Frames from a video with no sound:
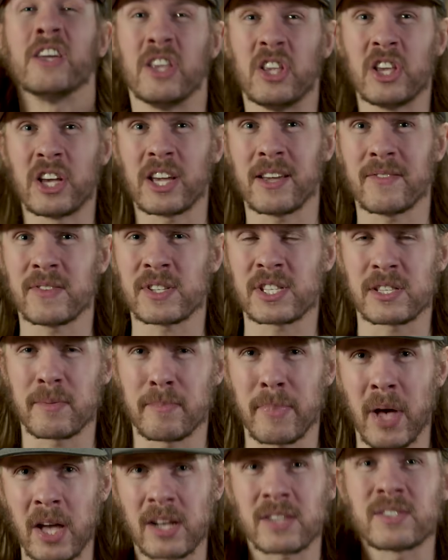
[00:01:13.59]
You give us
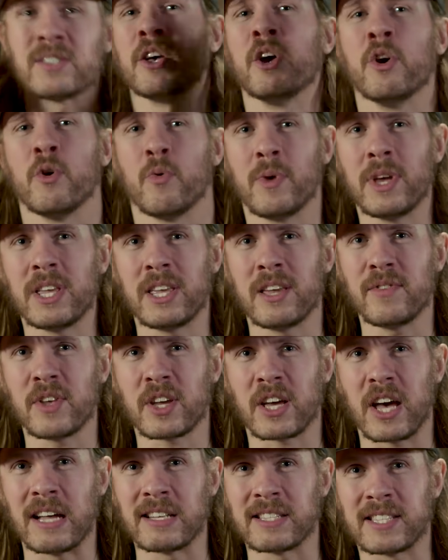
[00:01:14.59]
some bucks, we give
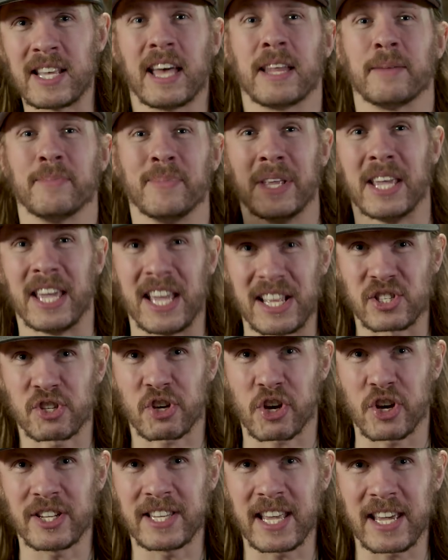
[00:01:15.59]
you content. It's a
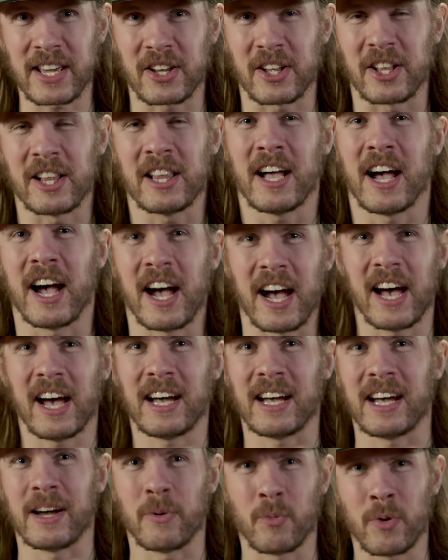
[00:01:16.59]
good deal.
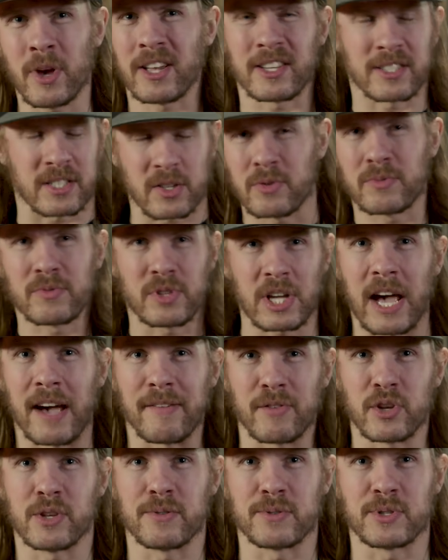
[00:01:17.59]
We also
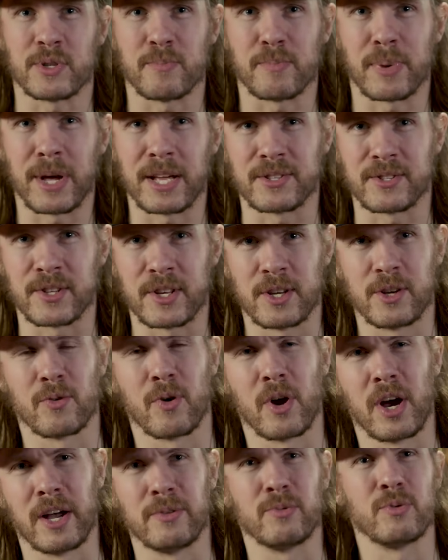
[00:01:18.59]
have a YouTube page that
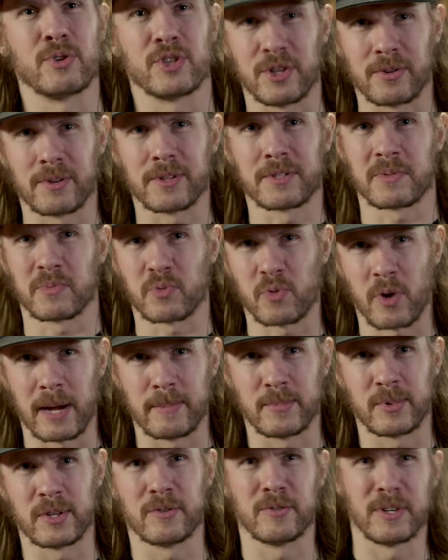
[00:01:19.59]
you're on, which you can
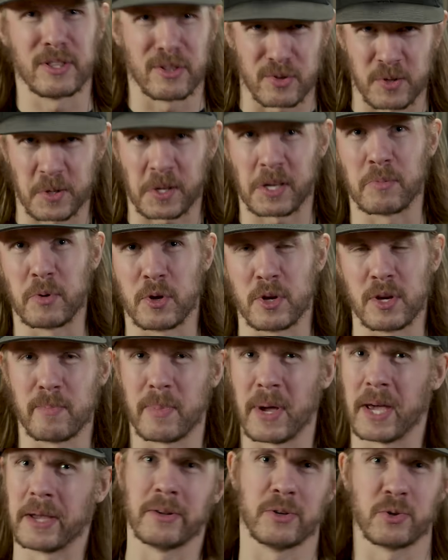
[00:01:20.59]
subscribe to, and there's a community
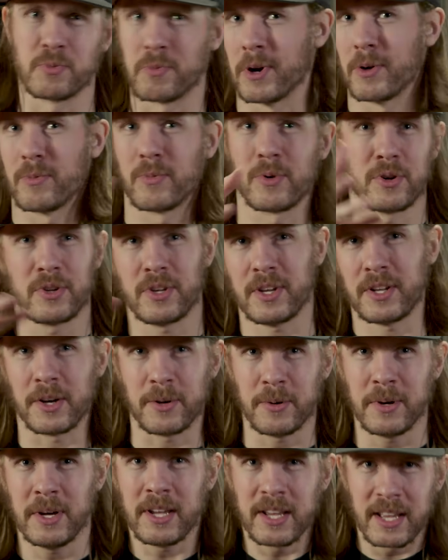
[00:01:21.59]
page where we're, you
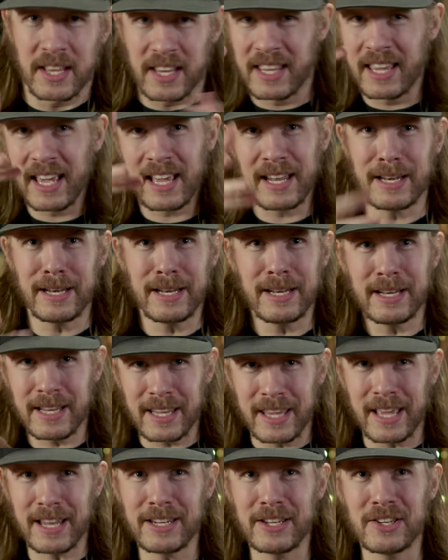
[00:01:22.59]
know,
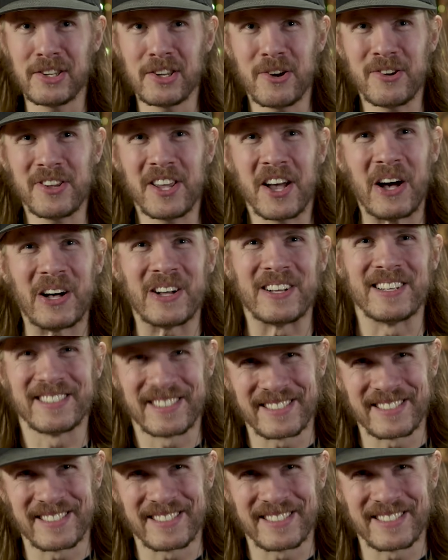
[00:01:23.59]
getting to know y'all.